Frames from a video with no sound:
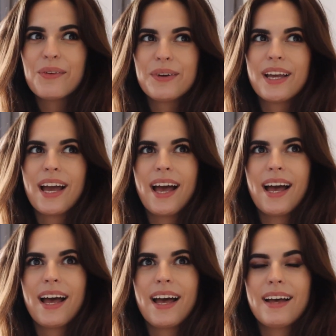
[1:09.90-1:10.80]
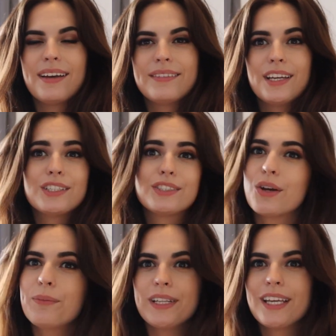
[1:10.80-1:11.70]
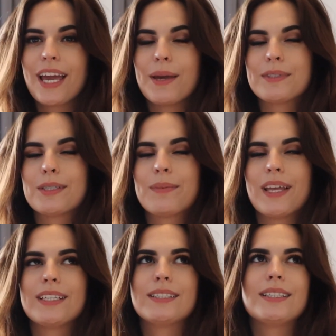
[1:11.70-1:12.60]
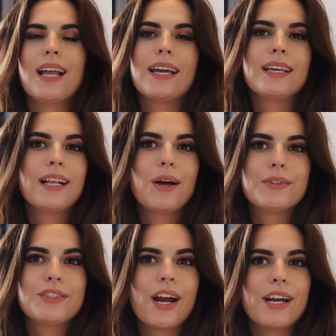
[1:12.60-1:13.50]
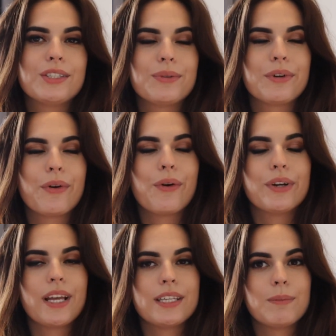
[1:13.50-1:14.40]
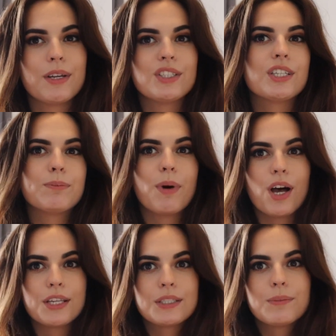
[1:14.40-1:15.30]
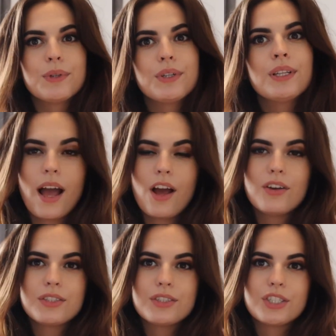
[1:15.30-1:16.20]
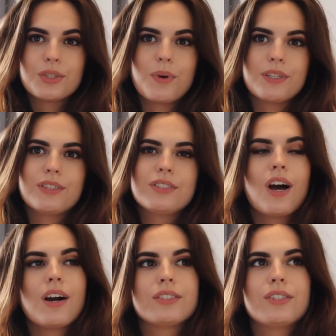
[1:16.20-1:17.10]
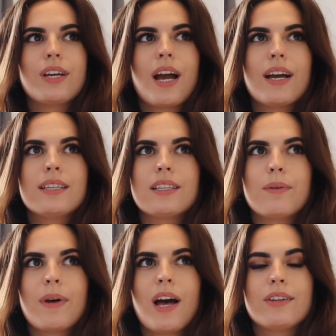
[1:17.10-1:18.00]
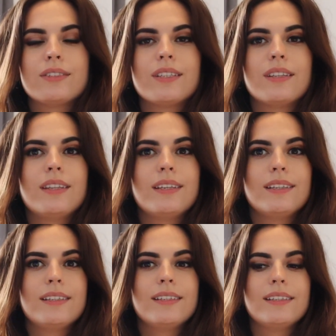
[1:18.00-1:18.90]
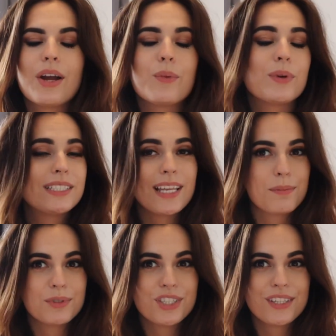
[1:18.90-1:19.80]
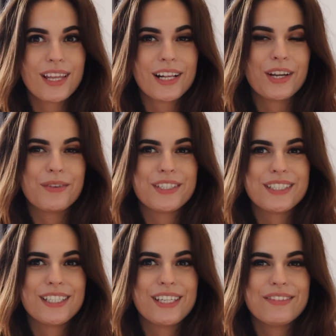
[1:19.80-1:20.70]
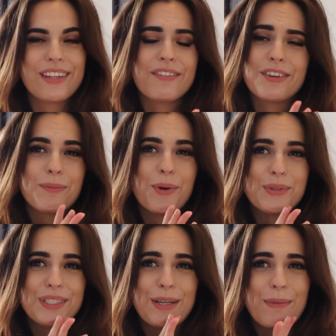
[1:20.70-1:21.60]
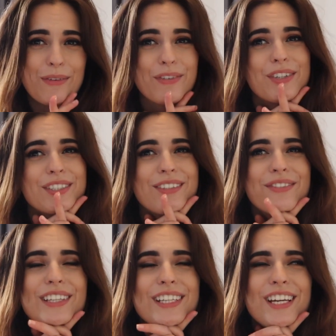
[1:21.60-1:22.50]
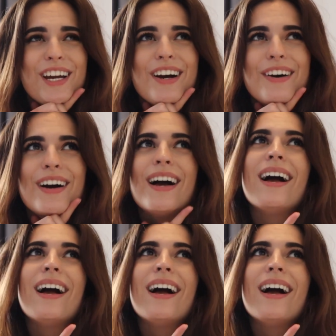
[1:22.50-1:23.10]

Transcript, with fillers: we have so many games to play tonight and I'll try to record as much as possible. I also just wanted to talk to you guys about the reception that I received after posting my first video.